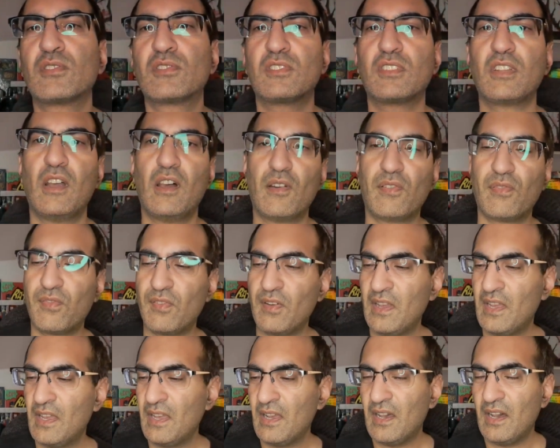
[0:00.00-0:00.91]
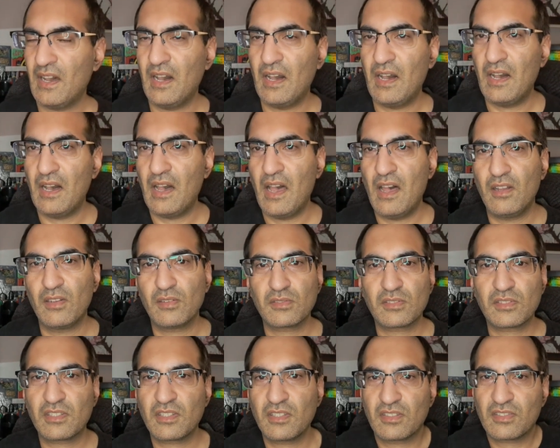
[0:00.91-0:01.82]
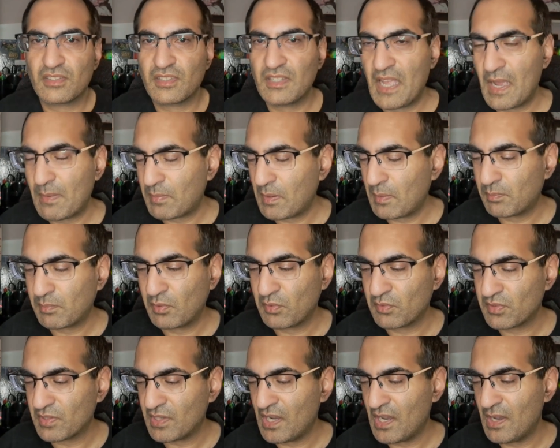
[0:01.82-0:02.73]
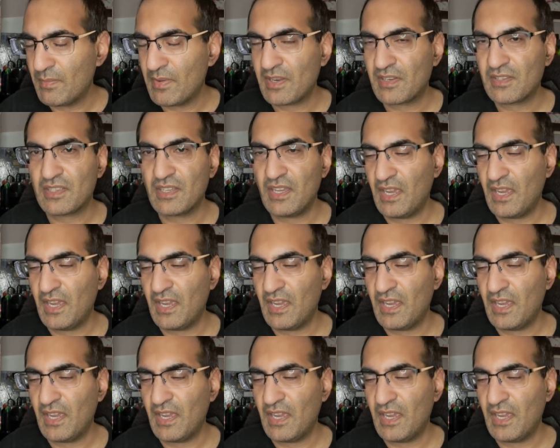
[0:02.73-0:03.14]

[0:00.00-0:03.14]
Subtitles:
stuff. I'll snap up those comics.